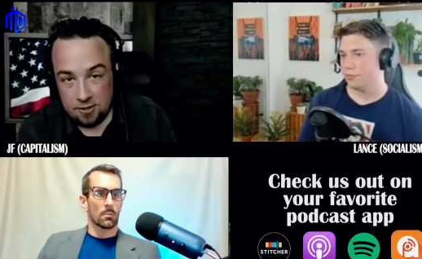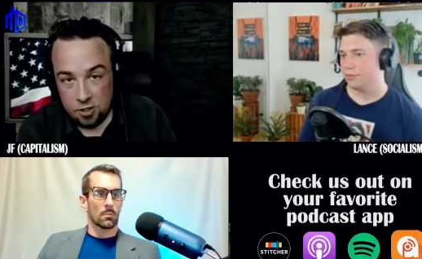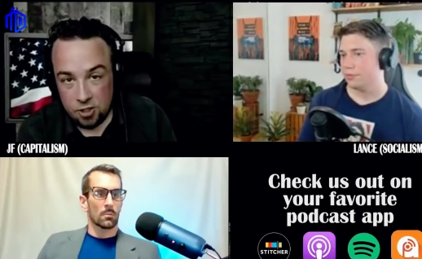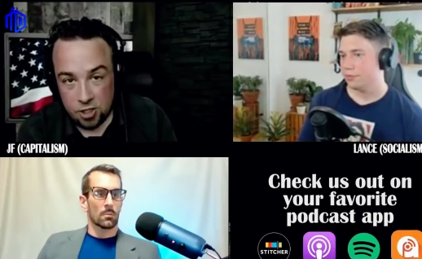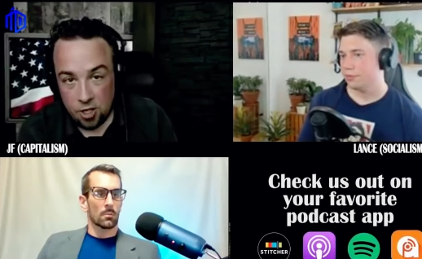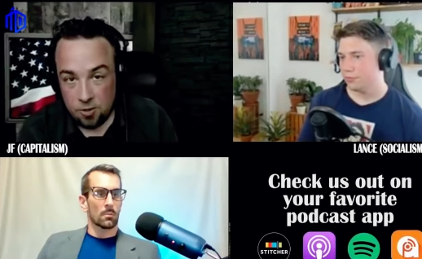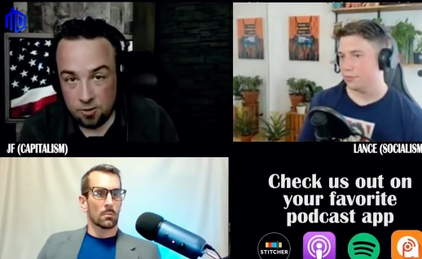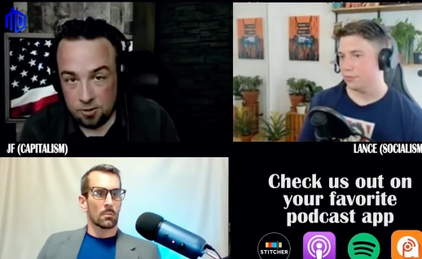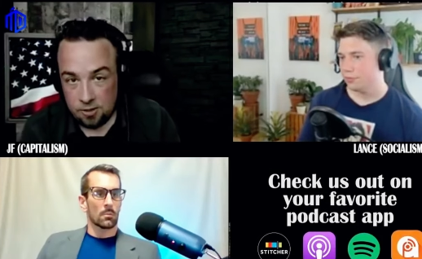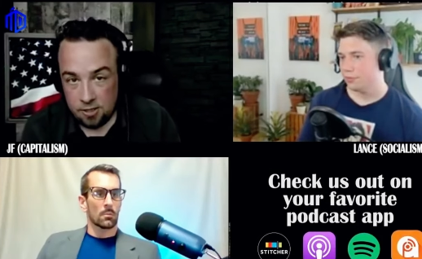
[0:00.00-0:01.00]

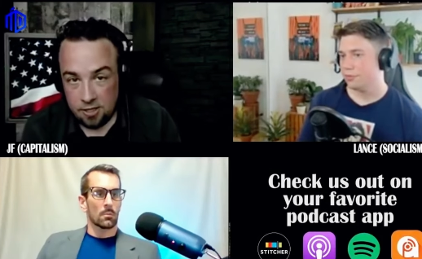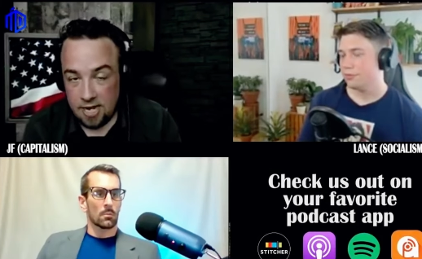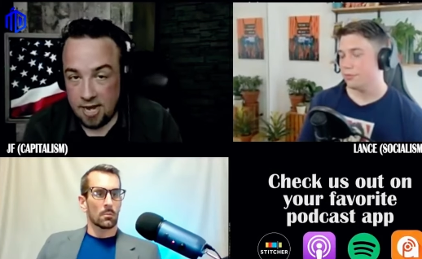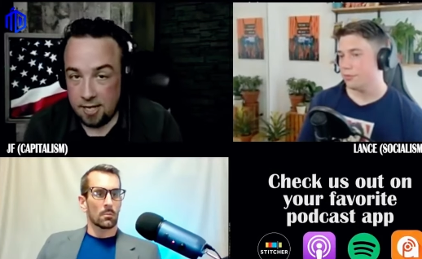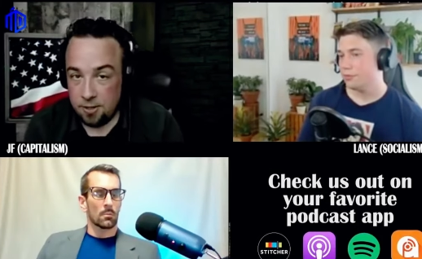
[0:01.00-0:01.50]
Speaker 1: jokes, a guy